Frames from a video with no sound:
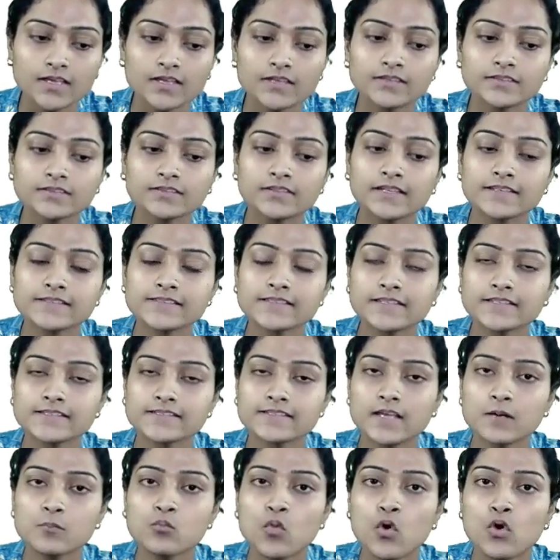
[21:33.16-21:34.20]
This is the
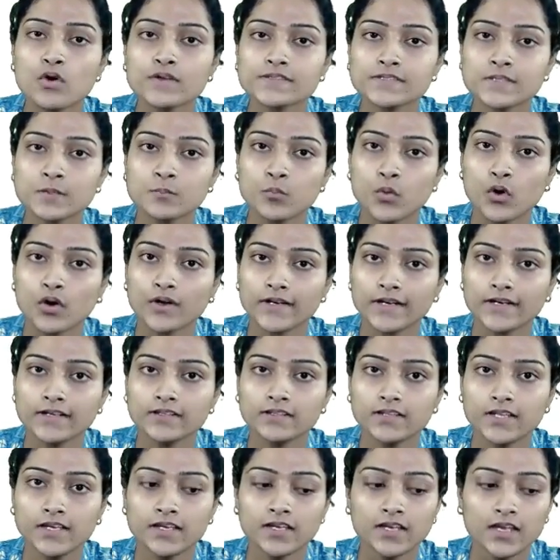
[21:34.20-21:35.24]
most important
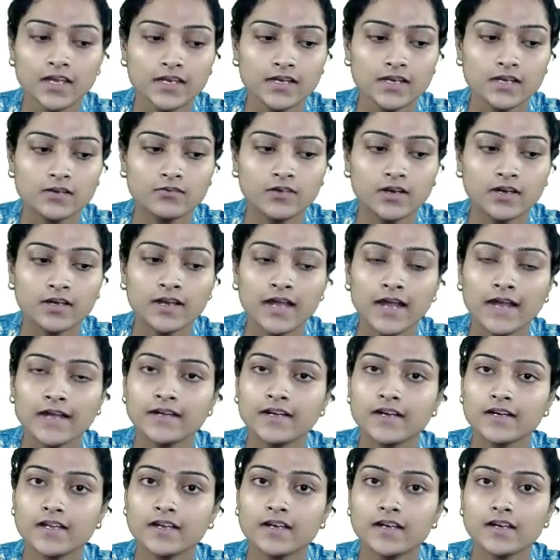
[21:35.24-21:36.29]
thing in our
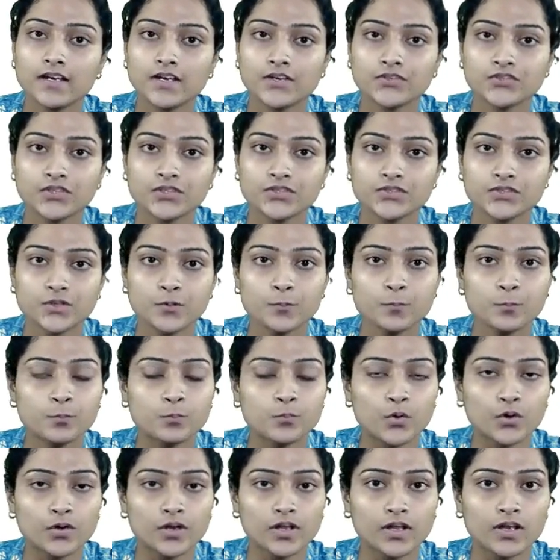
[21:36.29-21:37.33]
entity relationship
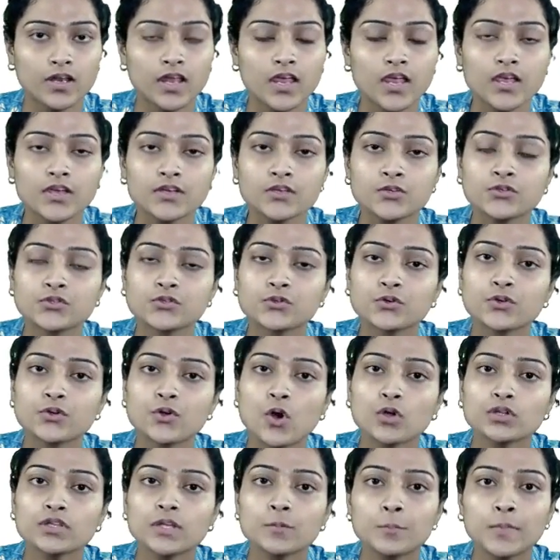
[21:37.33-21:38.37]
model. You should
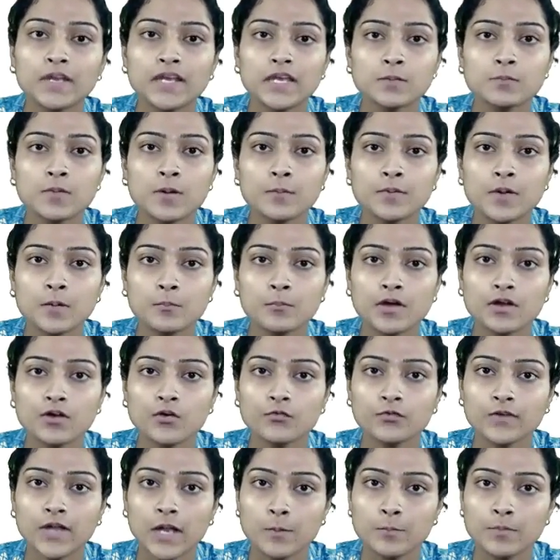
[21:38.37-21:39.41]
know the minimum number of
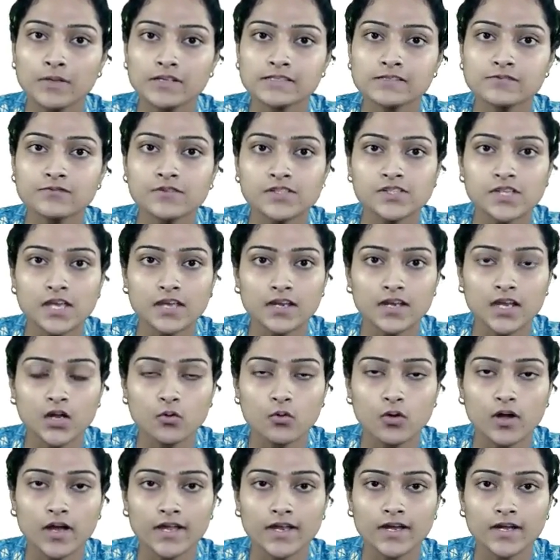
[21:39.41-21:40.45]
tables which are
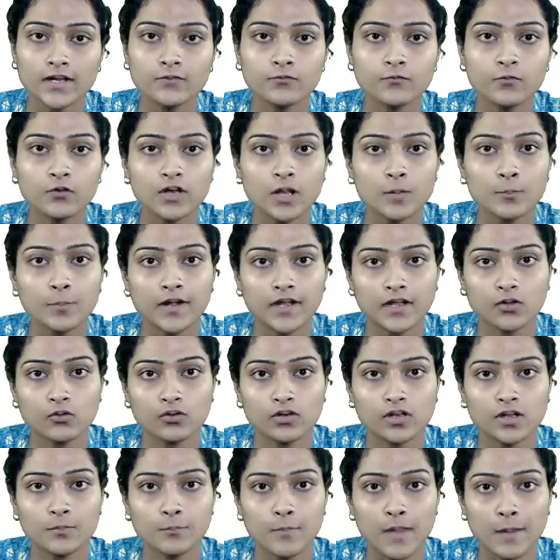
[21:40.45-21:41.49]
required for a
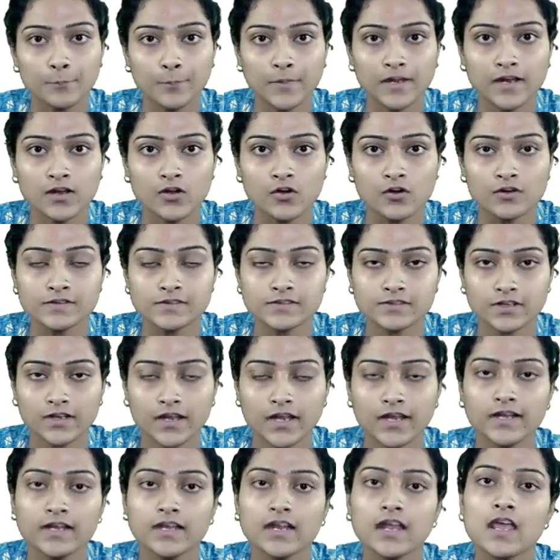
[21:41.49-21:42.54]
particular mapping
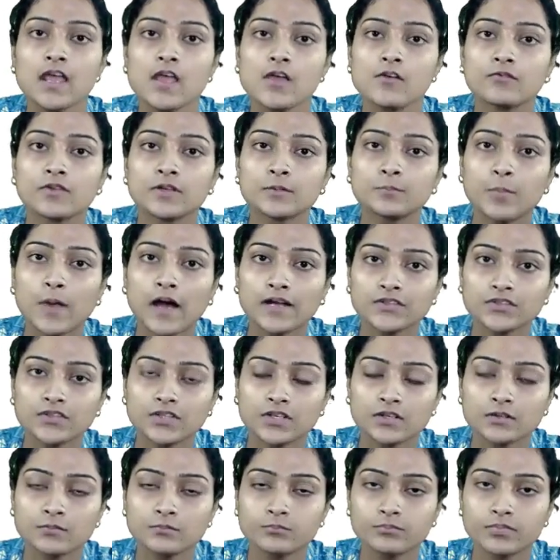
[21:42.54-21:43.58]
constraint with
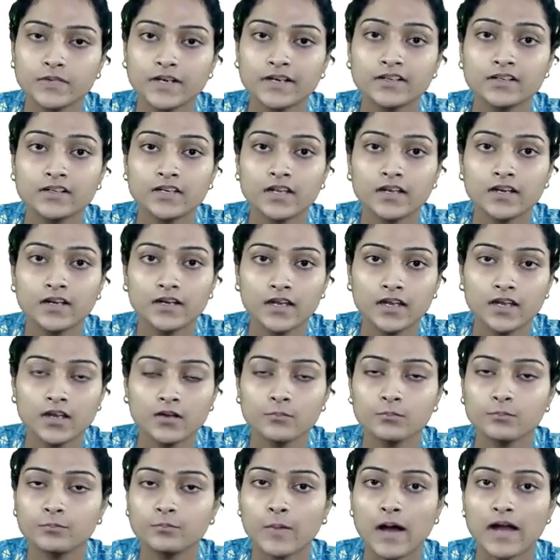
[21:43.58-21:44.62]
partial integrity,
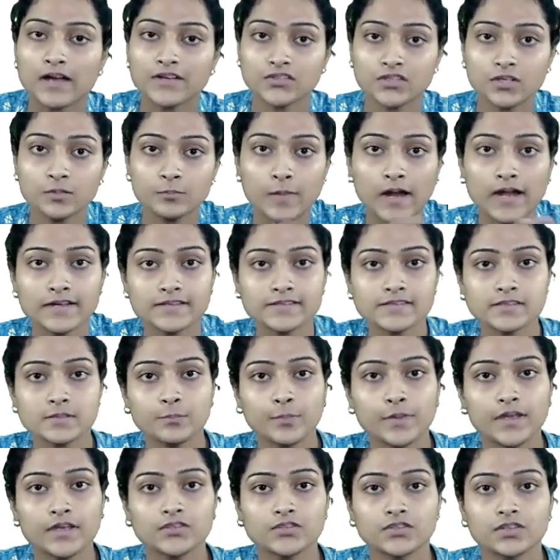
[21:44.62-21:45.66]
partial
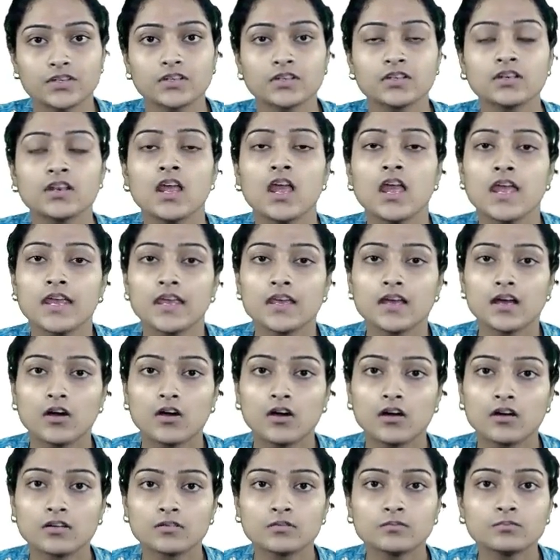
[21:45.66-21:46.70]
participation
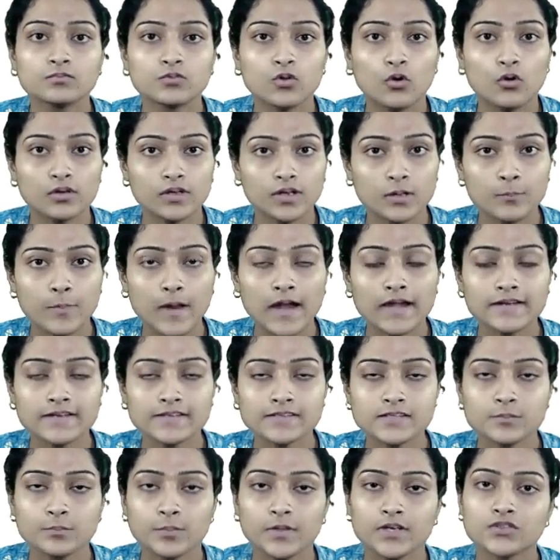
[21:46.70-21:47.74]
or total
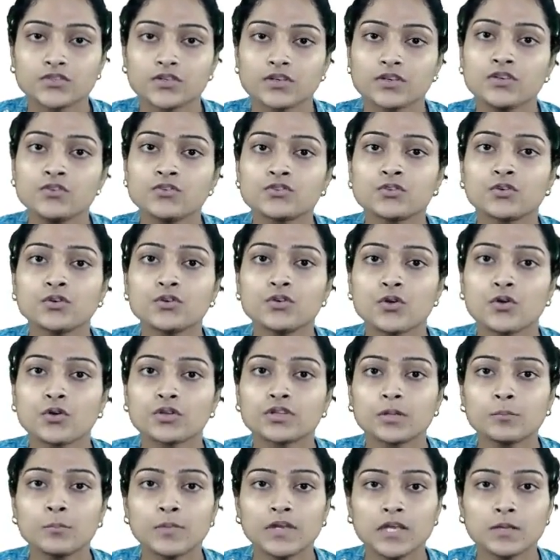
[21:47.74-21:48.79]
participation. You should know the
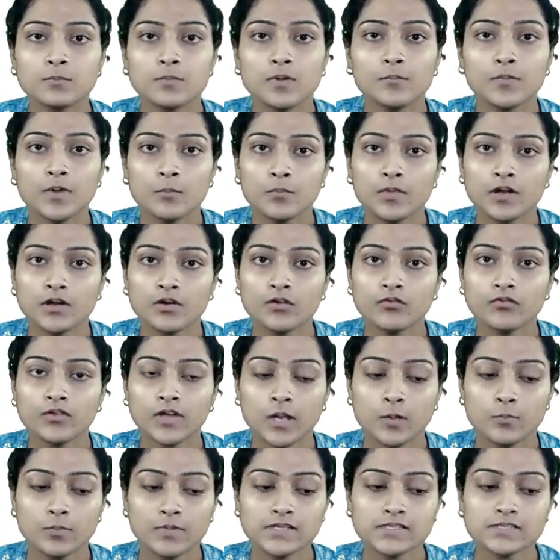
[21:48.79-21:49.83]
minimum number of
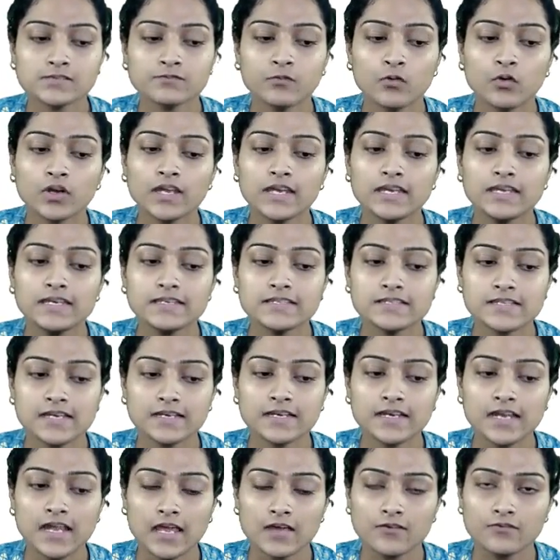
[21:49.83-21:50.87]
tables for each and
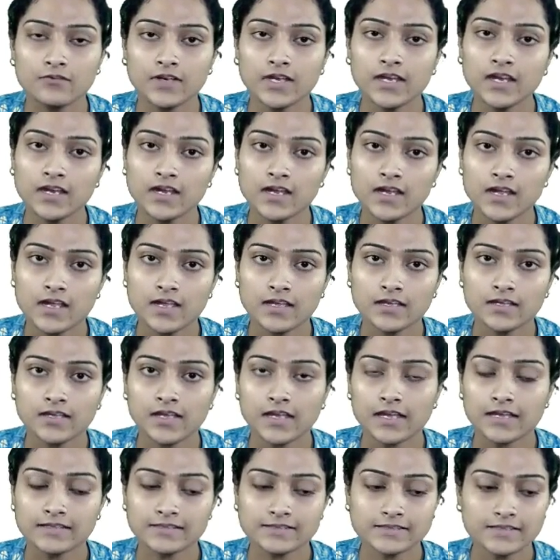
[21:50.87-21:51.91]
every
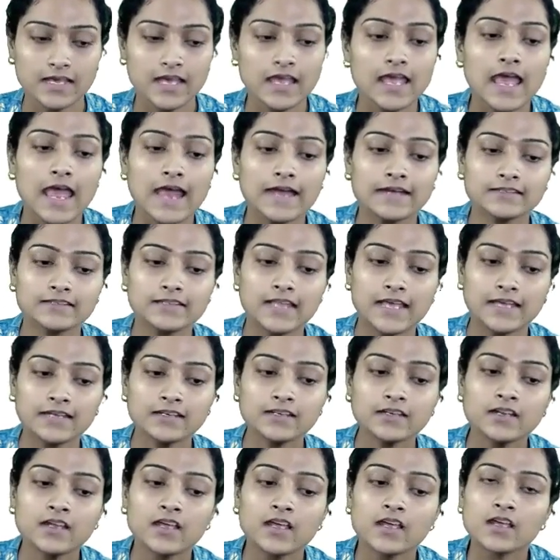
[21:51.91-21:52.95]
case. And then
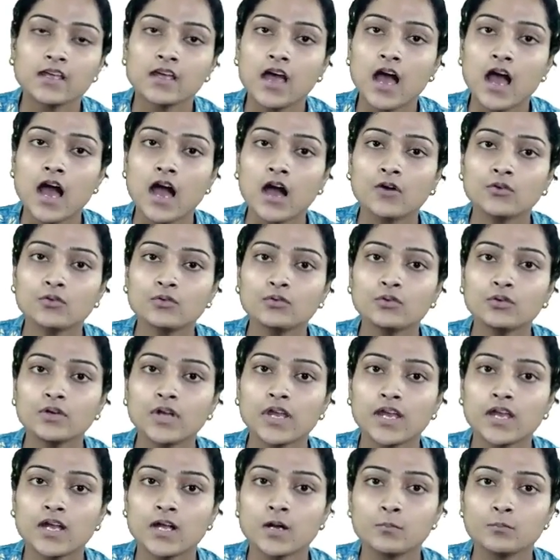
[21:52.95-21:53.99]
how to
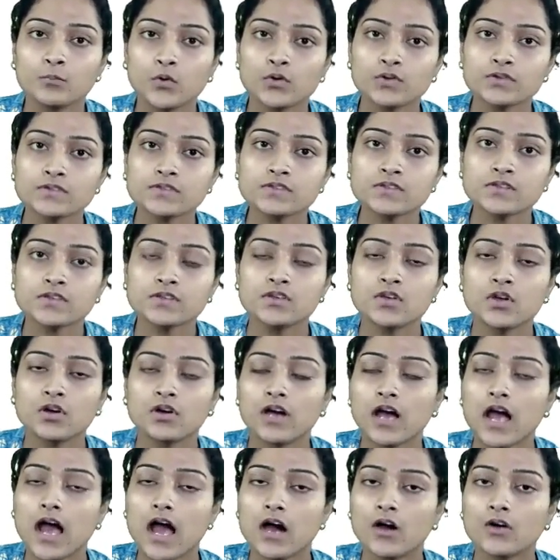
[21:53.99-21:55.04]
decompose your,
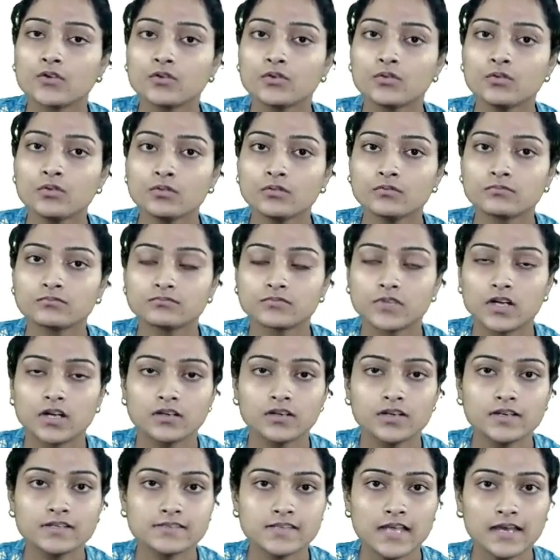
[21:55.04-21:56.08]
how to uh,
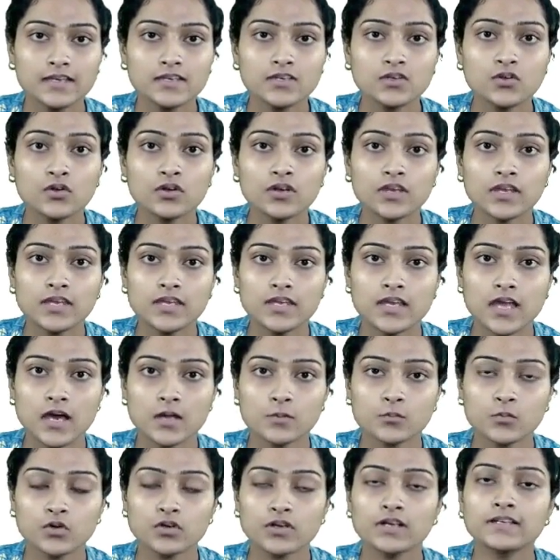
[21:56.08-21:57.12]
design your ER
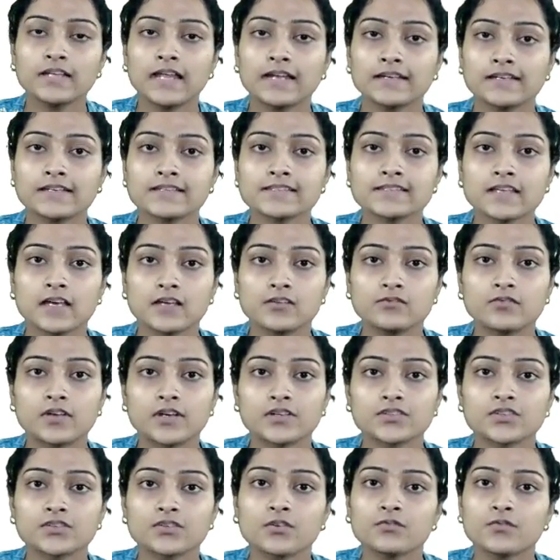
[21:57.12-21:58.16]
model that is
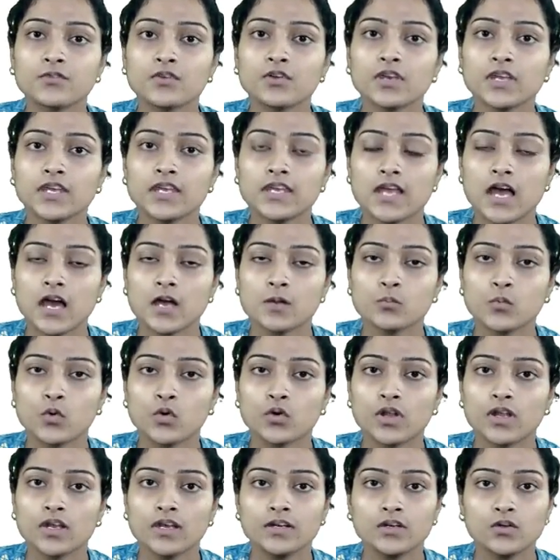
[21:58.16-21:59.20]
conversion of your ER
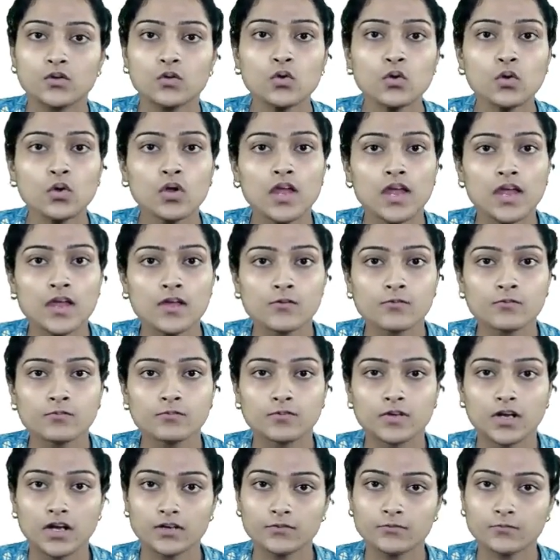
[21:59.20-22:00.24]
model into
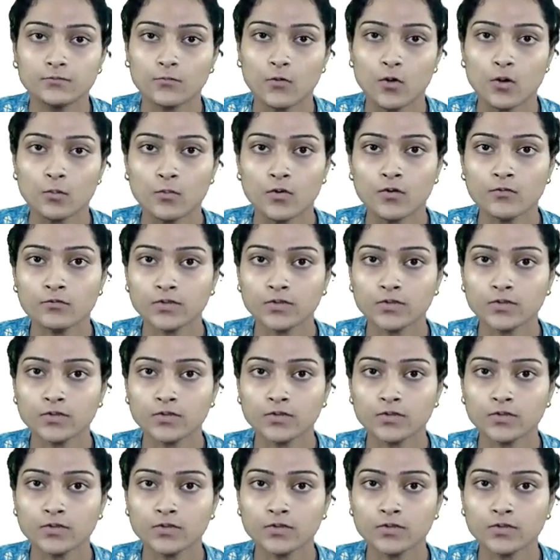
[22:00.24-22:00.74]
uh, form of